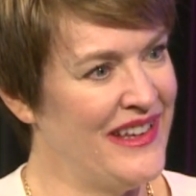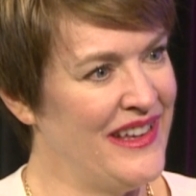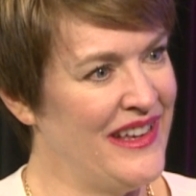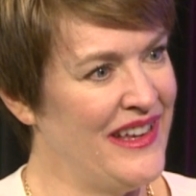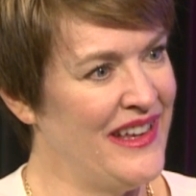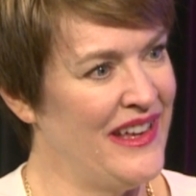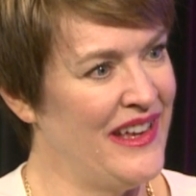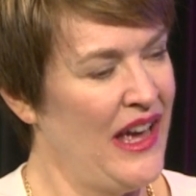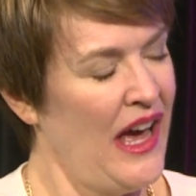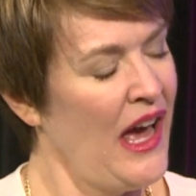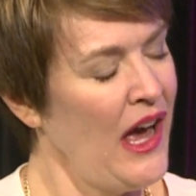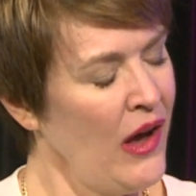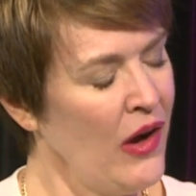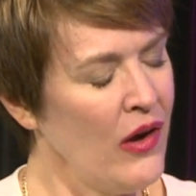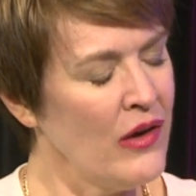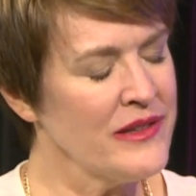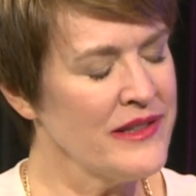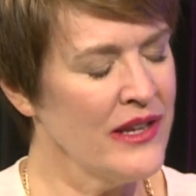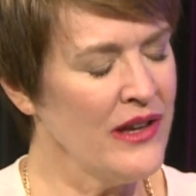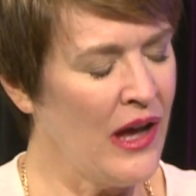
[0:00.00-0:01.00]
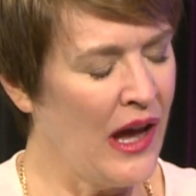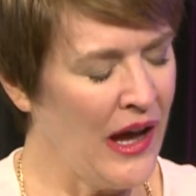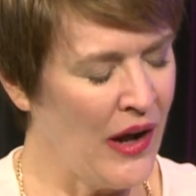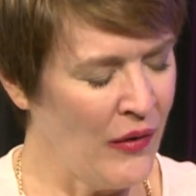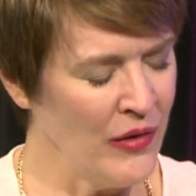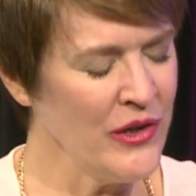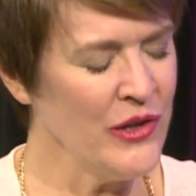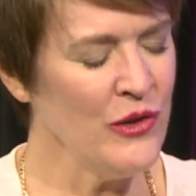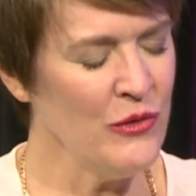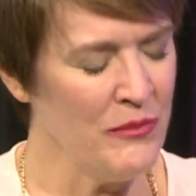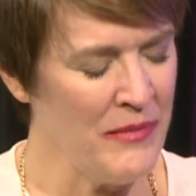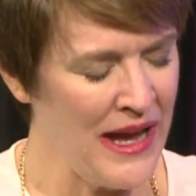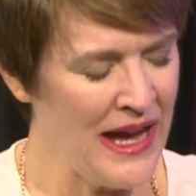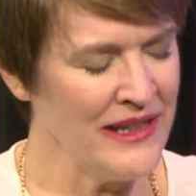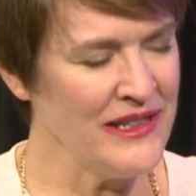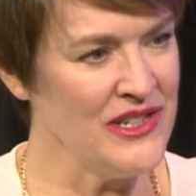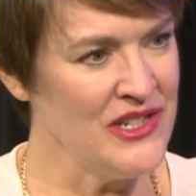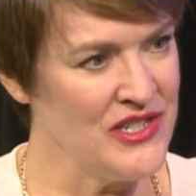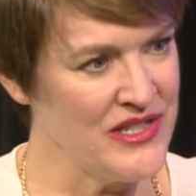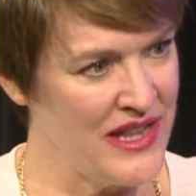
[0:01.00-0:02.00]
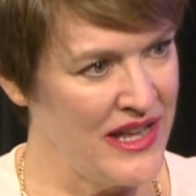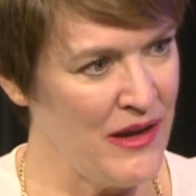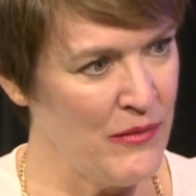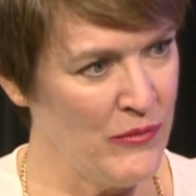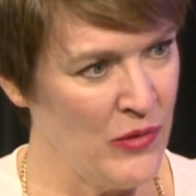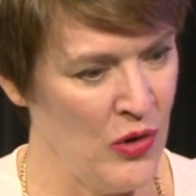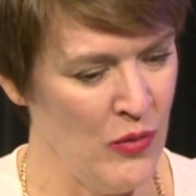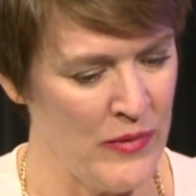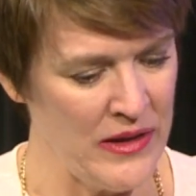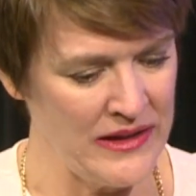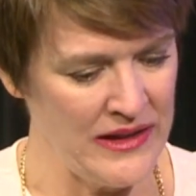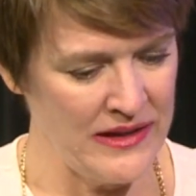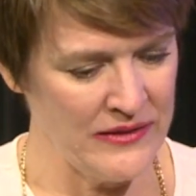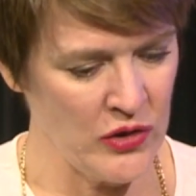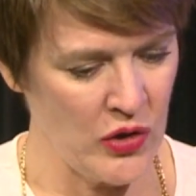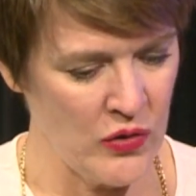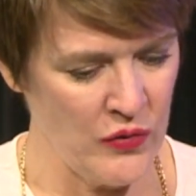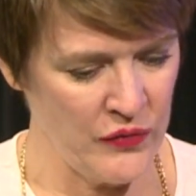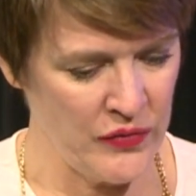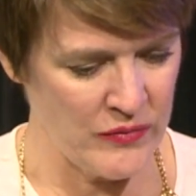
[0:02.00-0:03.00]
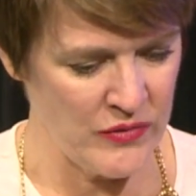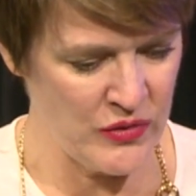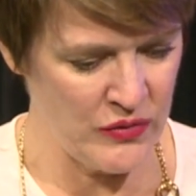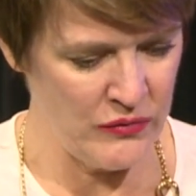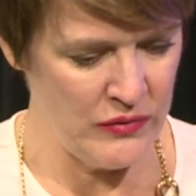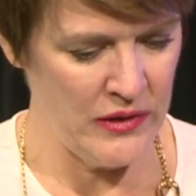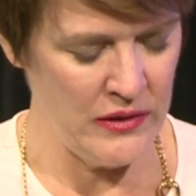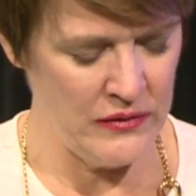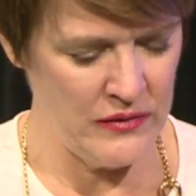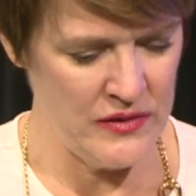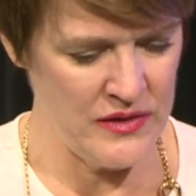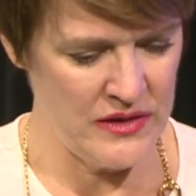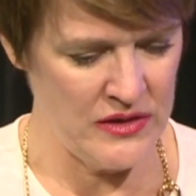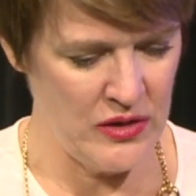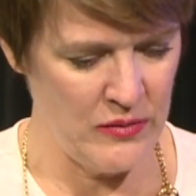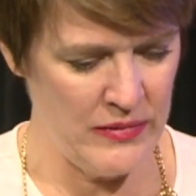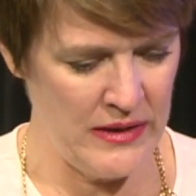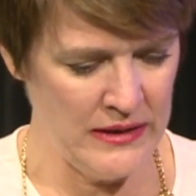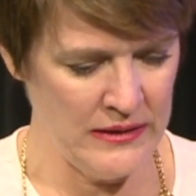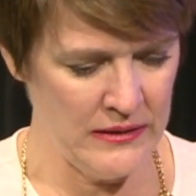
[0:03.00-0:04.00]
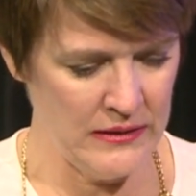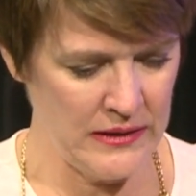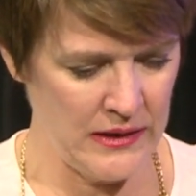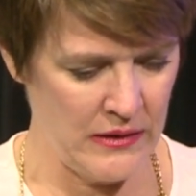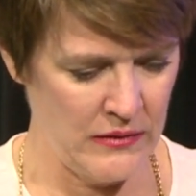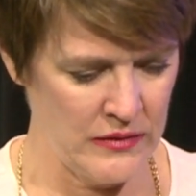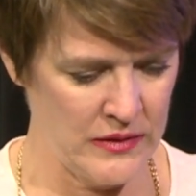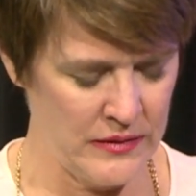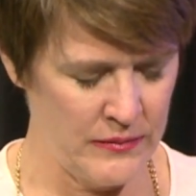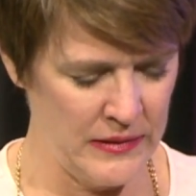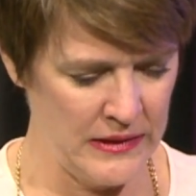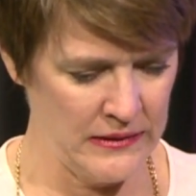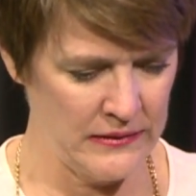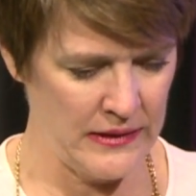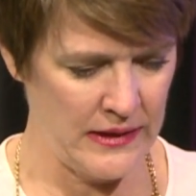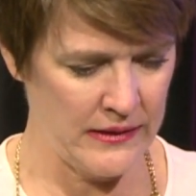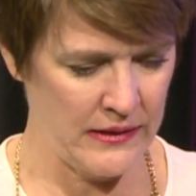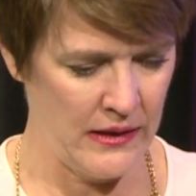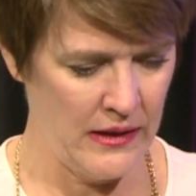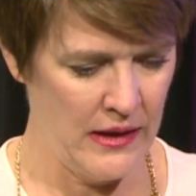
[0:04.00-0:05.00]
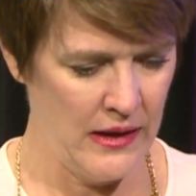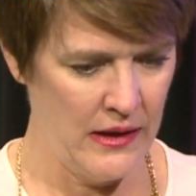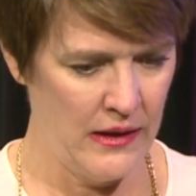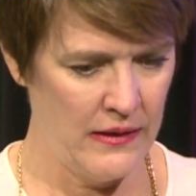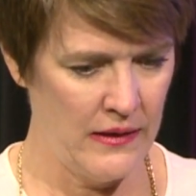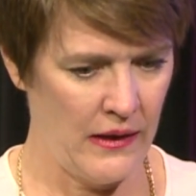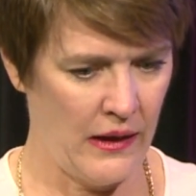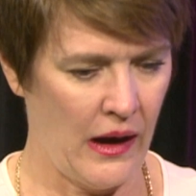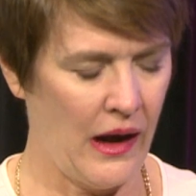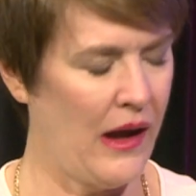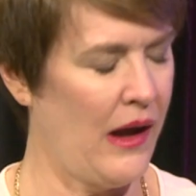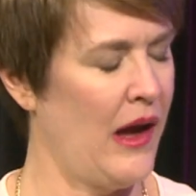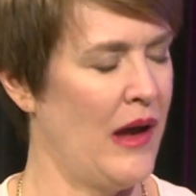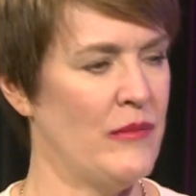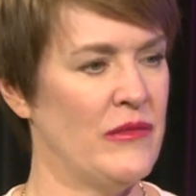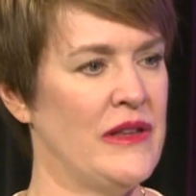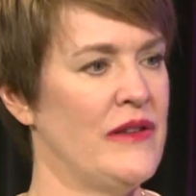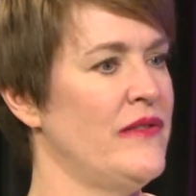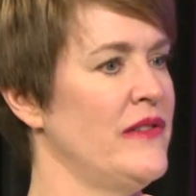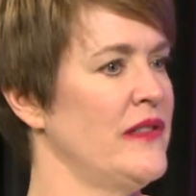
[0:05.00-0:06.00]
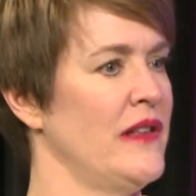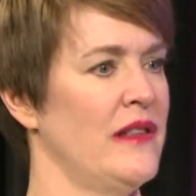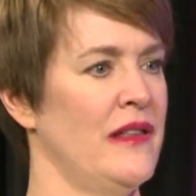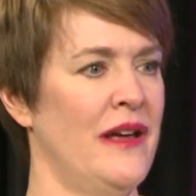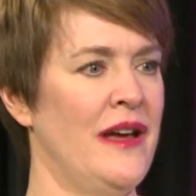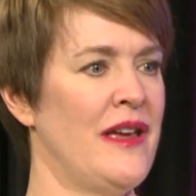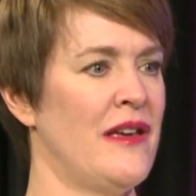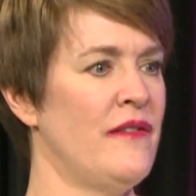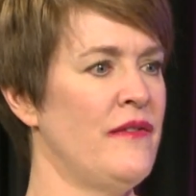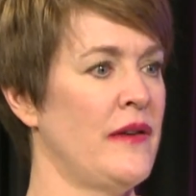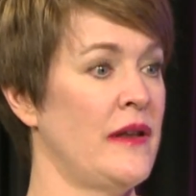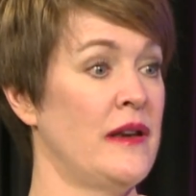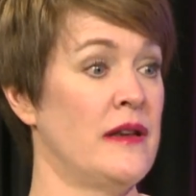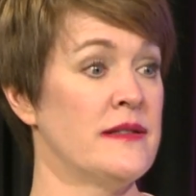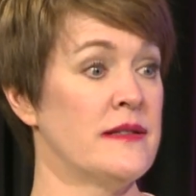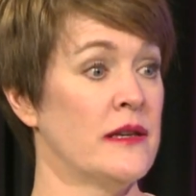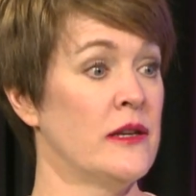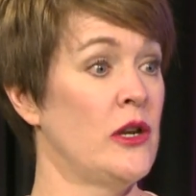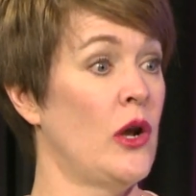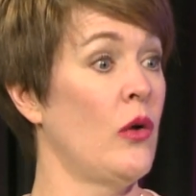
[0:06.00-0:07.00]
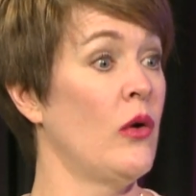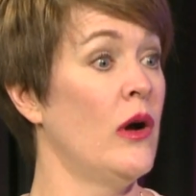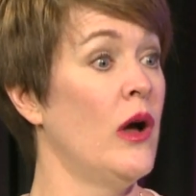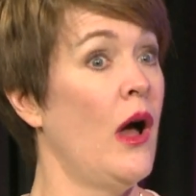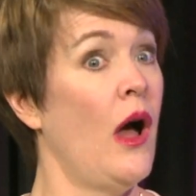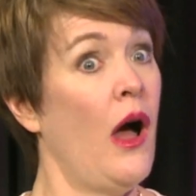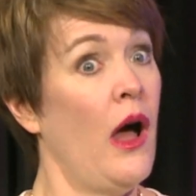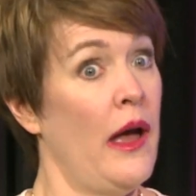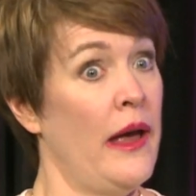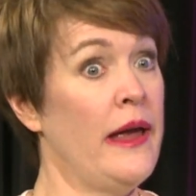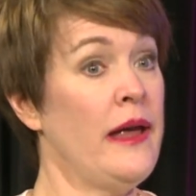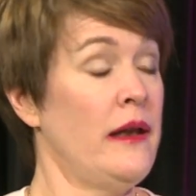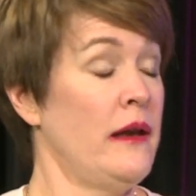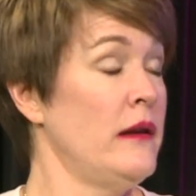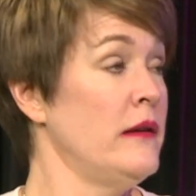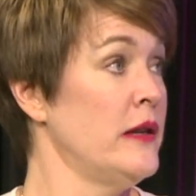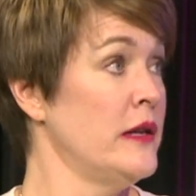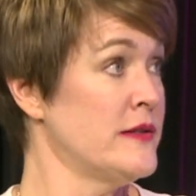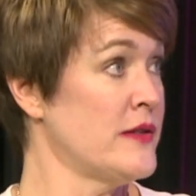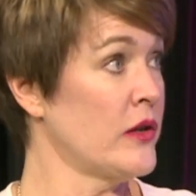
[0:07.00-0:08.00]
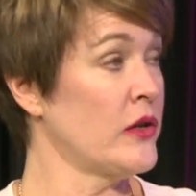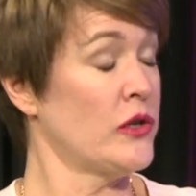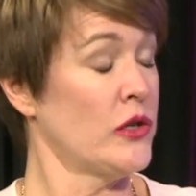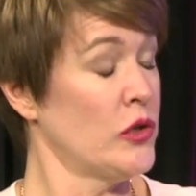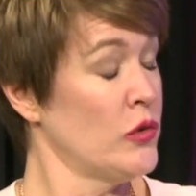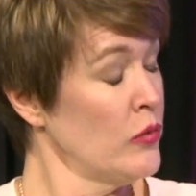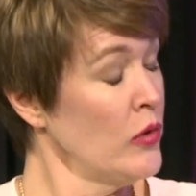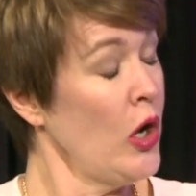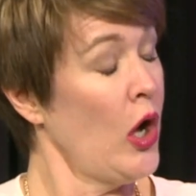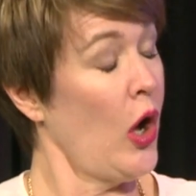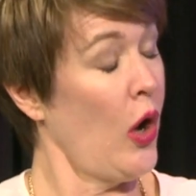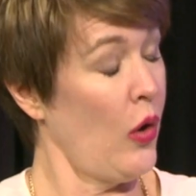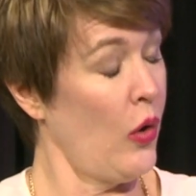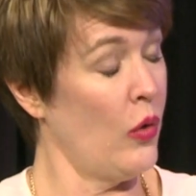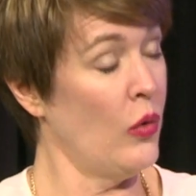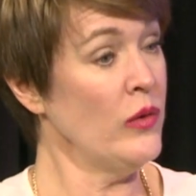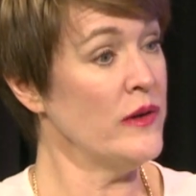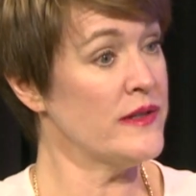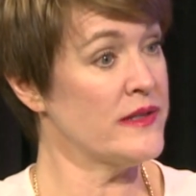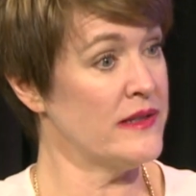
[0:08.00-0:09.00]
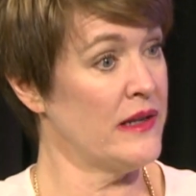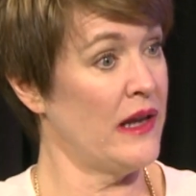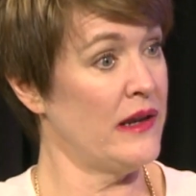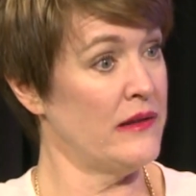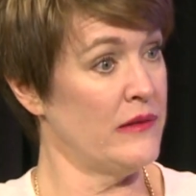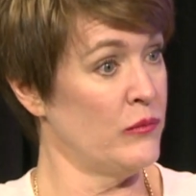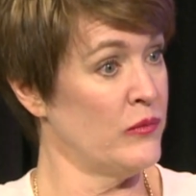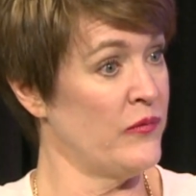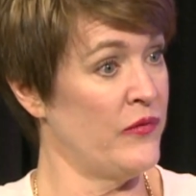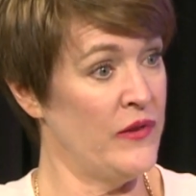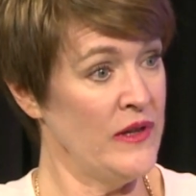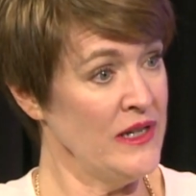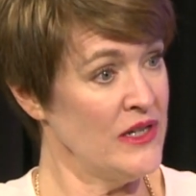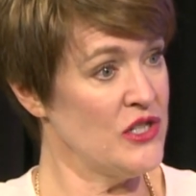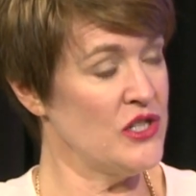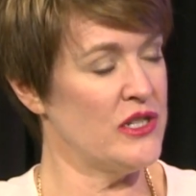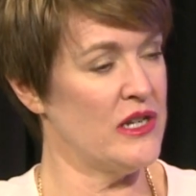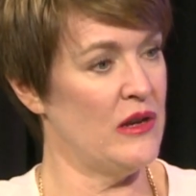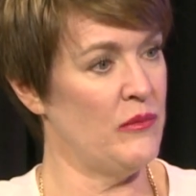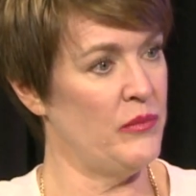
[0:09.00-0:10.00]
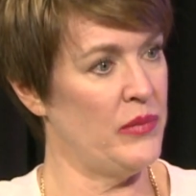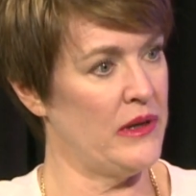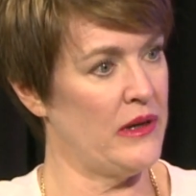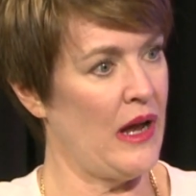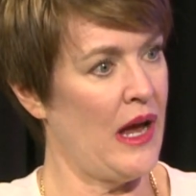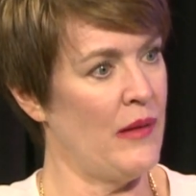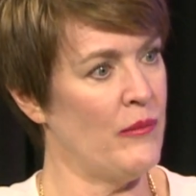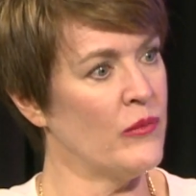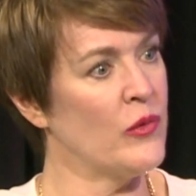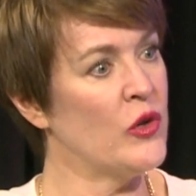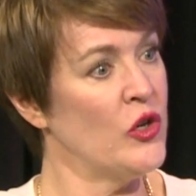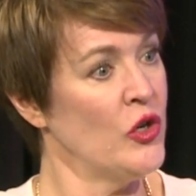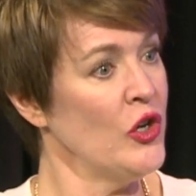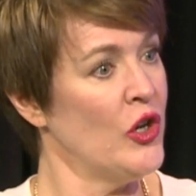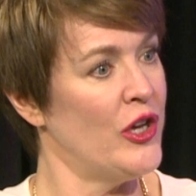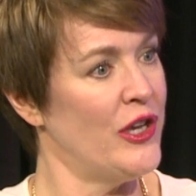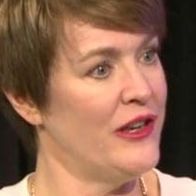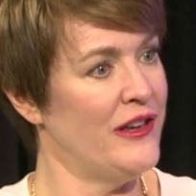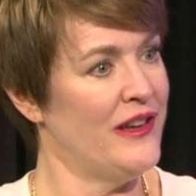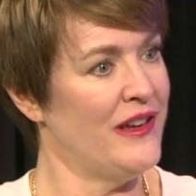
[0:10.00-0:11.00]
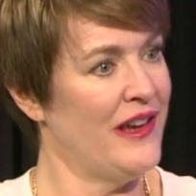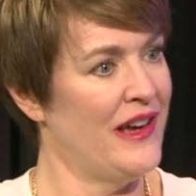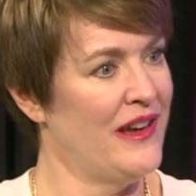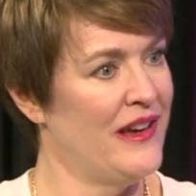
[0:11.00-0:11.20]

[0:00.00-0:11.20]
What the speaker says: How do you manage that moment and go from $2 in your bank account to being like, I'm living the life, and, you know, and it's going to grow. It's not finished yet, but I'm good.